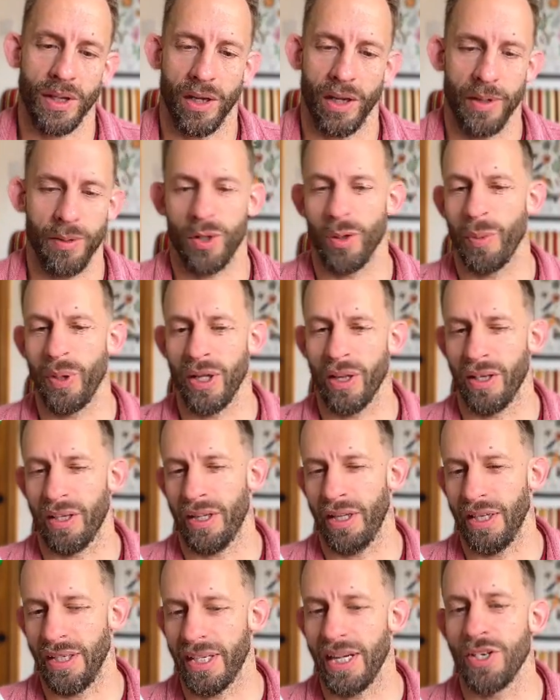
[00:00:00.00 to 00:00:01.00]
could be like,
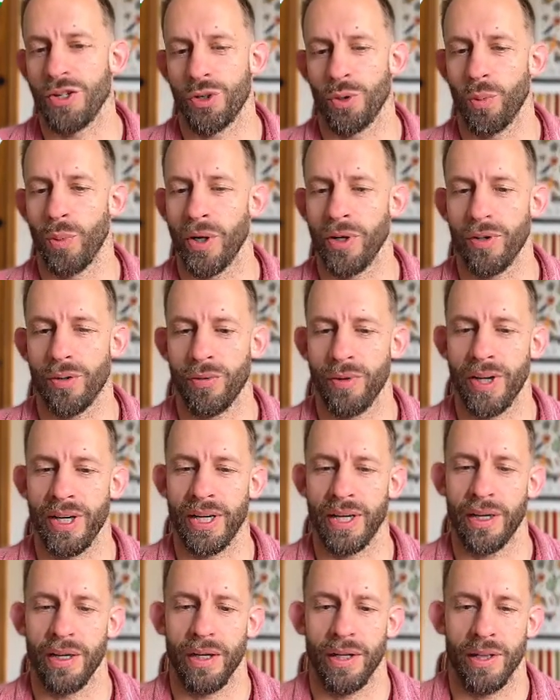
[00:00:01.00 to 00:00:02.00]
in case you're
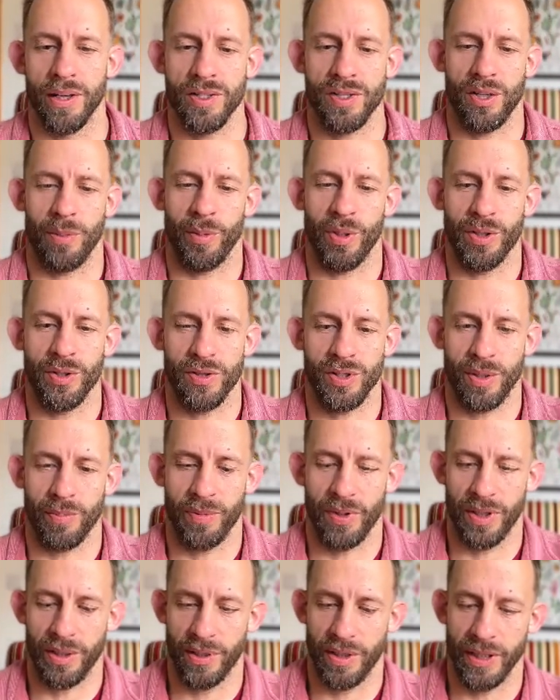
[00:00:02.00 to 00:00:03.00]
wondering. So I might do
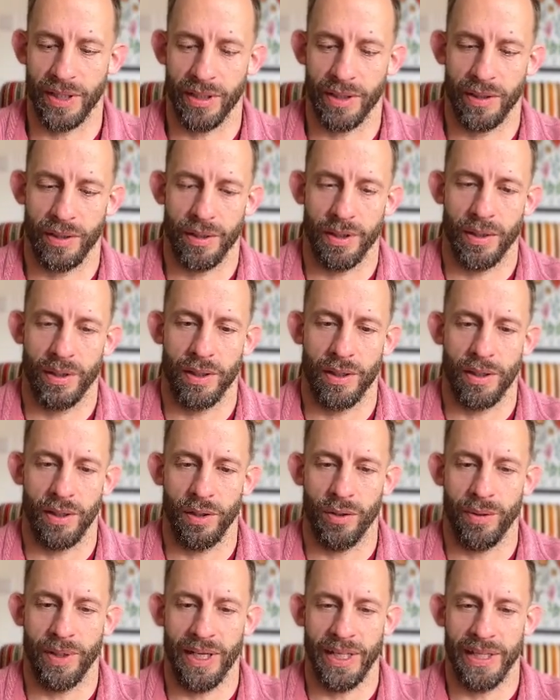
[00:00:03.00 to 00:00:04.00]
something like,
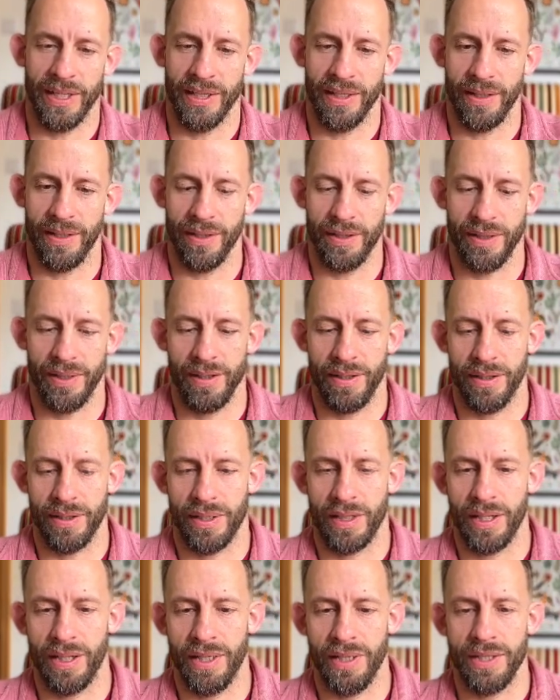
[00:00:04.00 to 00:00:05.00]
oh, and in
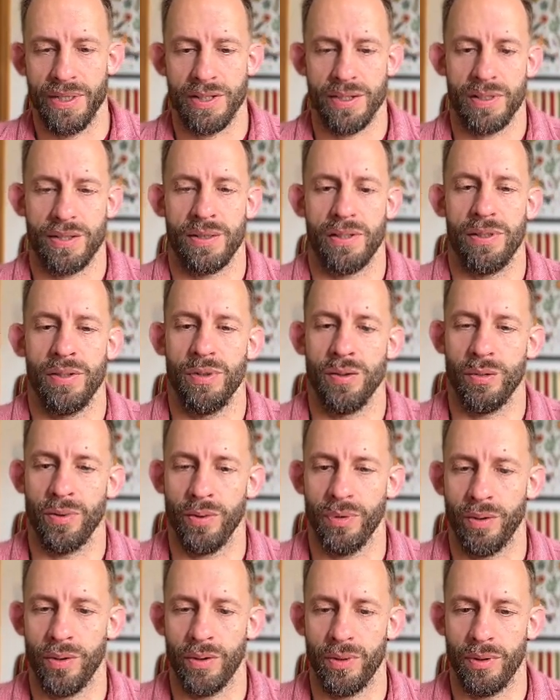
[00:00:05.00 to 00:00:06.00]
case
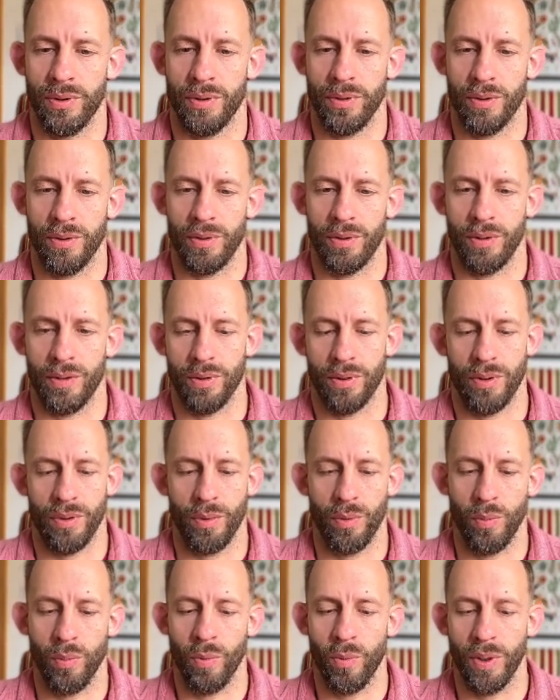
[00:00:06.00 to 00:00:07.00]
you're
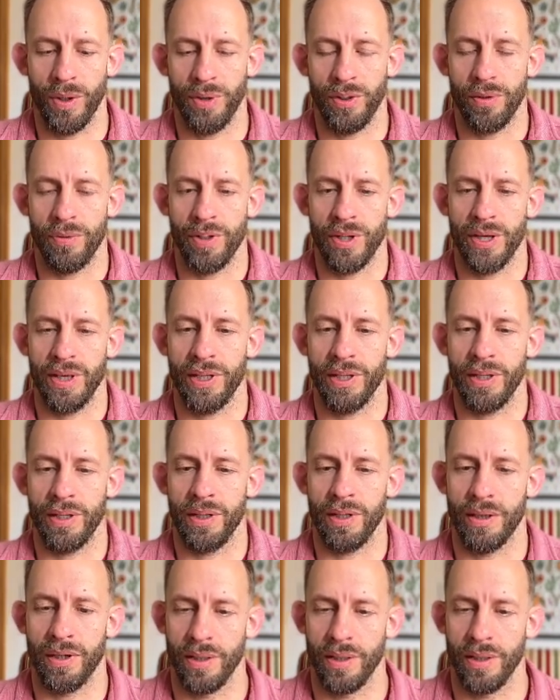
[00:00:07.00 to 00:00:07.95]
wondering,